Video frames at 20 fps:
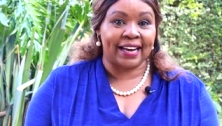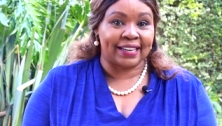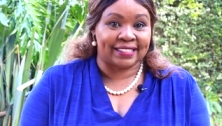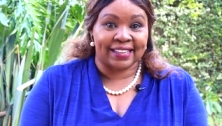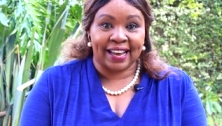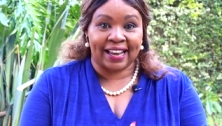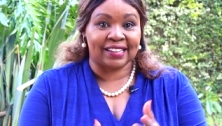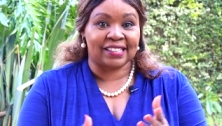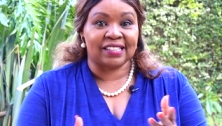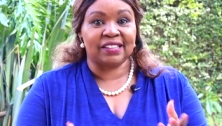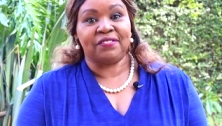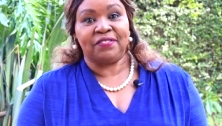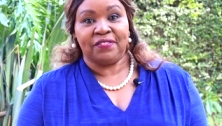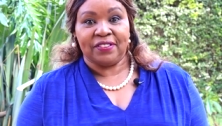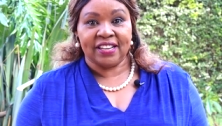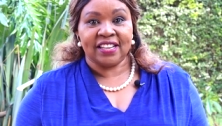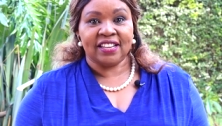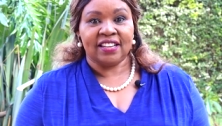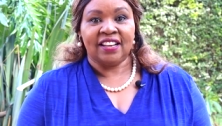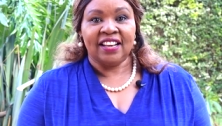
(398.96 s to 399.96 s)

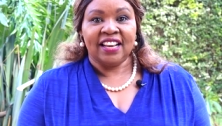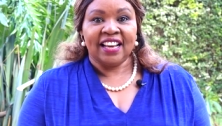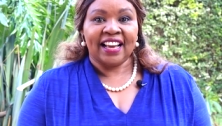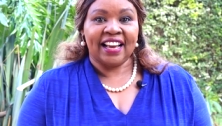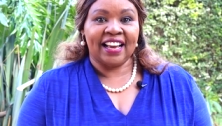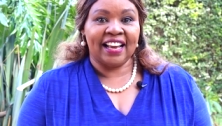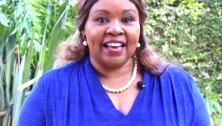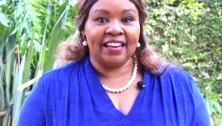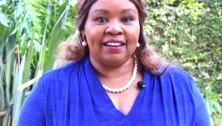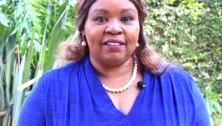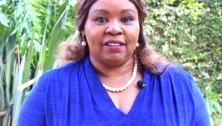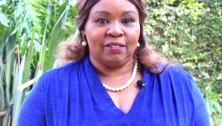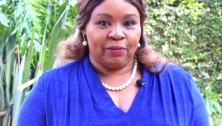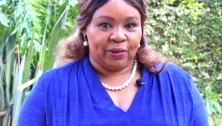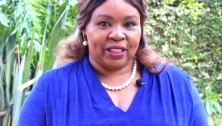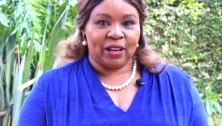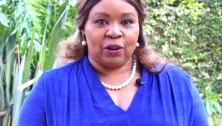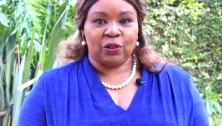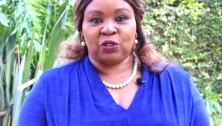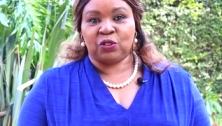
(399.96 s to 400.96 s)
attentively and
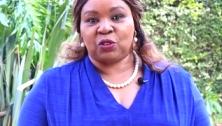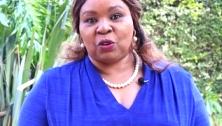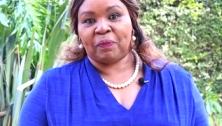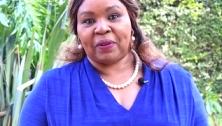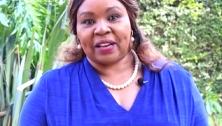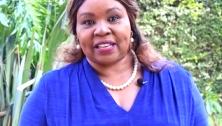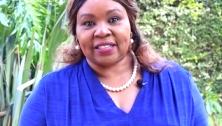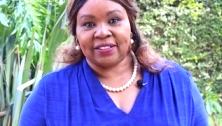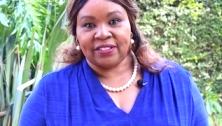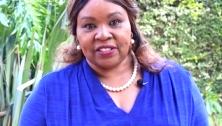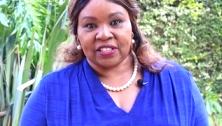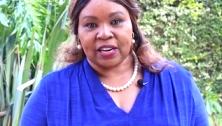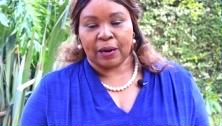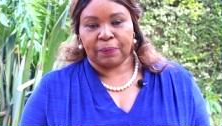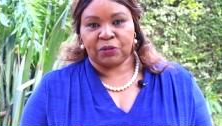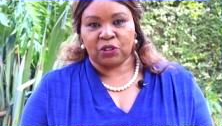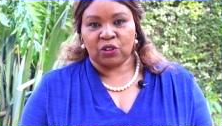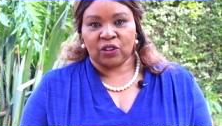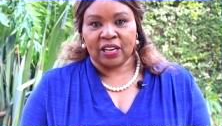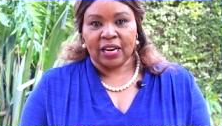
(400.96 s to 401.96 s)
without so much
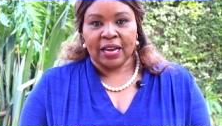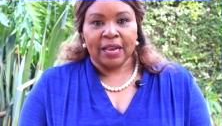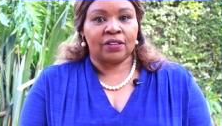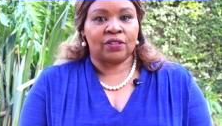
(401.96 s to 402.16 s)
disruption.